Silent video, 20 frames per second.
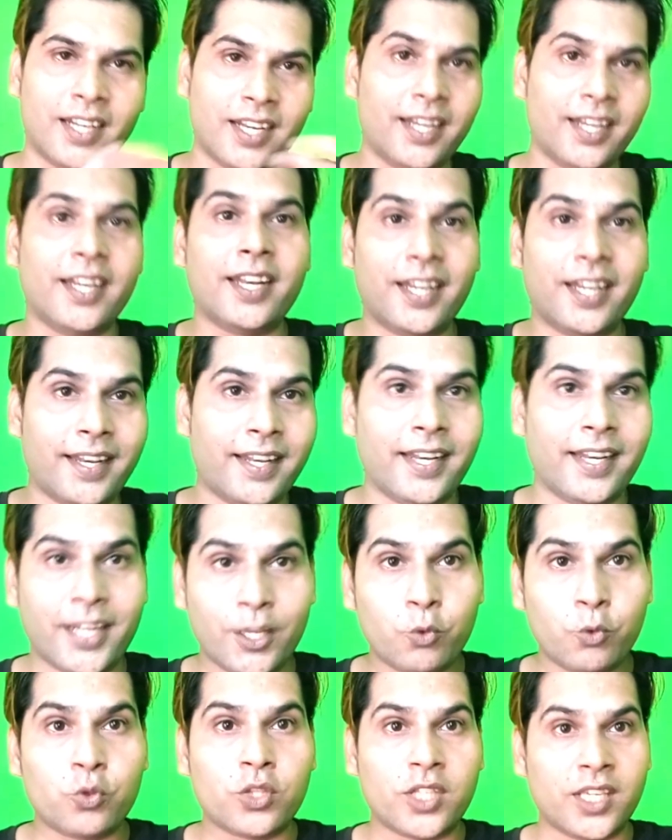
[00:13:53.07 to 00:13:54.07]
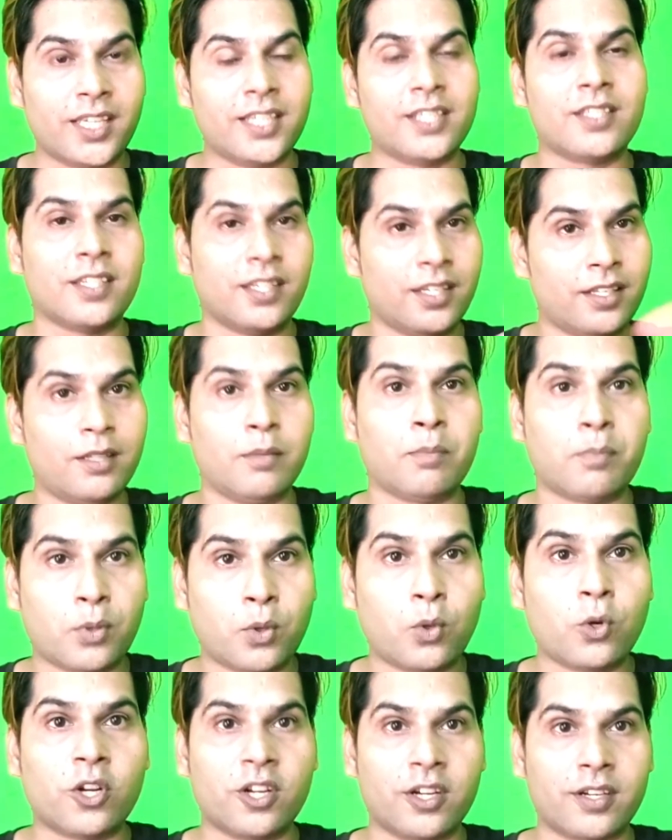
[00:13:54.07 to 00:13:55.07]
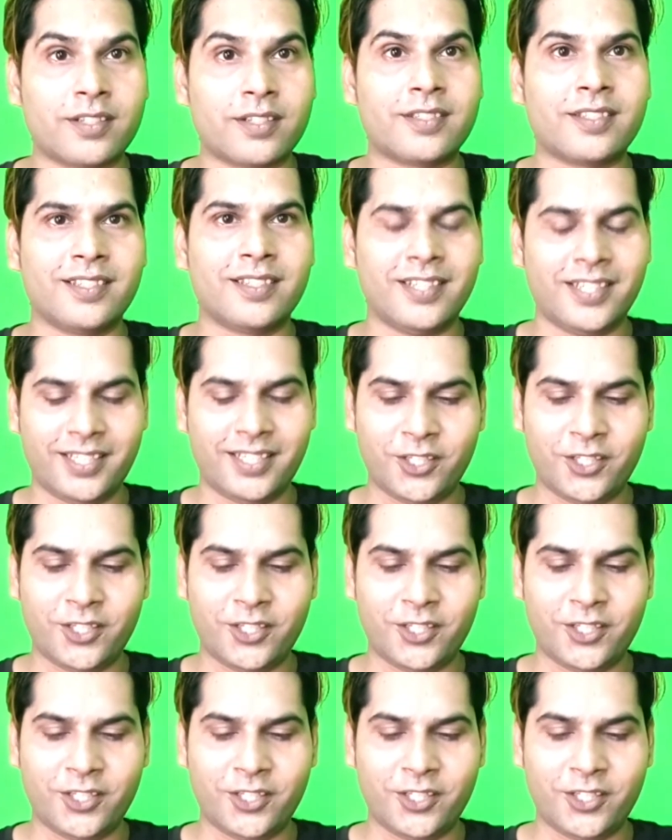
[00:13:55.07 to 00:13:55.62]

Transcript: new things in the products.